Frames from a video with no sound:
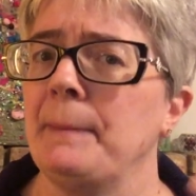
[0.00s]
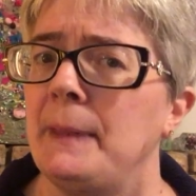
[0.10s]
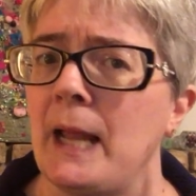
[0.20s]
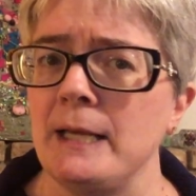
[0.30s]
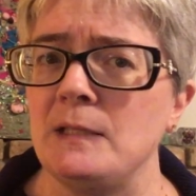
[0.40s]

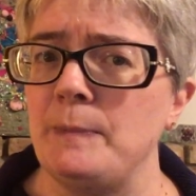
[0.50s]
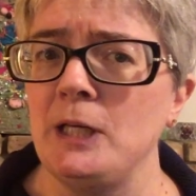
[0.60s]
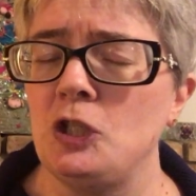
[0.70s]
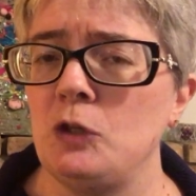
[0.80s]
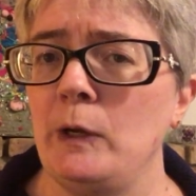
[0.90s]
nice
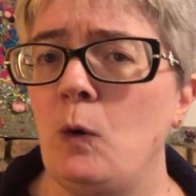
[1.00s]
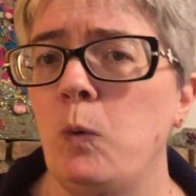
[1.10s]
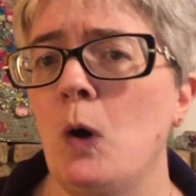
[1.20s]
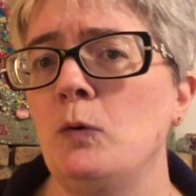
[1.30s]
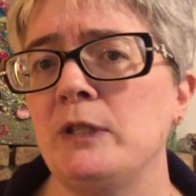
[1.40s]
big chewy
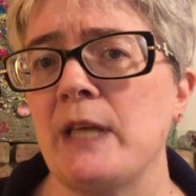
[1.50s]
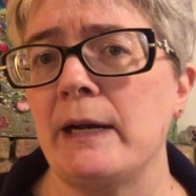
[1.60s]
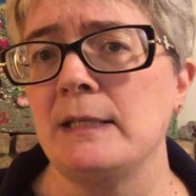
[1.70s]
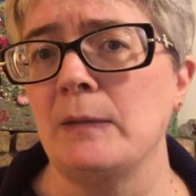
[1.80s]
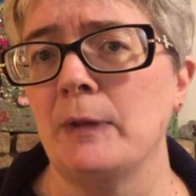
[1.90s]
quotes out
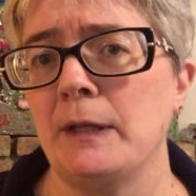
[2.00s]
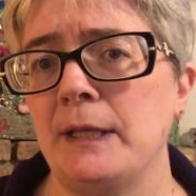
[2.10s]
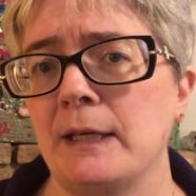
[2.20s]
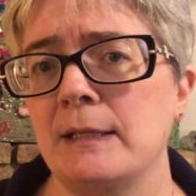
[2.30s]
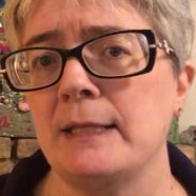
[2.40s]
of some of the
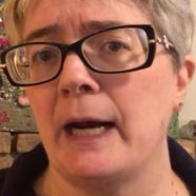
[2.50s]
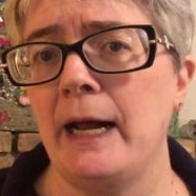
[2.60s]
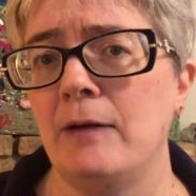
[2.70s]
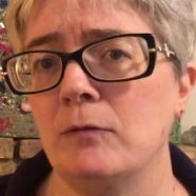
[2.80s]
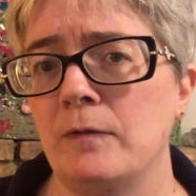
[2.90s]
things that I
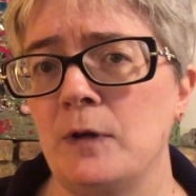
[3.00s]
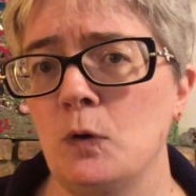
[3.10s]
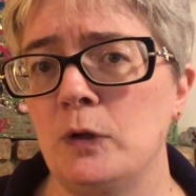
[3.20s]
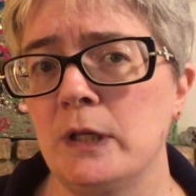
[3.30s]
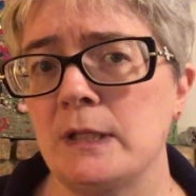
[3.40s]
have
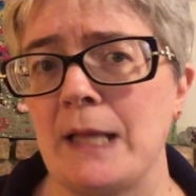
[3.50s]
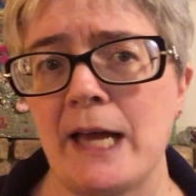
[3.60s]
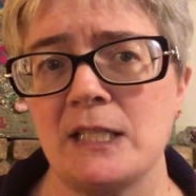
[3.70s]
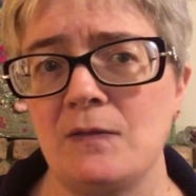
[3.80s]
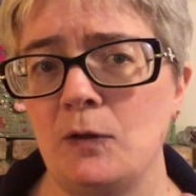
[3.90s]
reviewed this
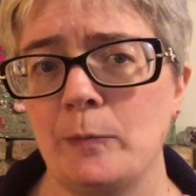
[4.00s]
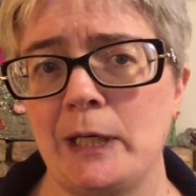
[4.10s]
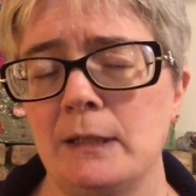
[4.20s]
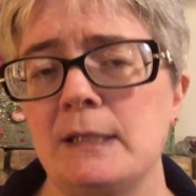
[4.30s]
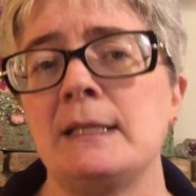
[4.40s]
last few
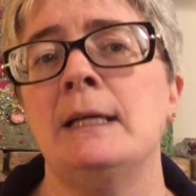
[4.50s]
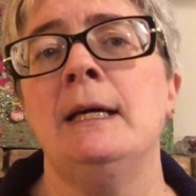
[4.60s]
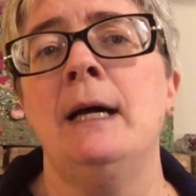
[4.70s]
months.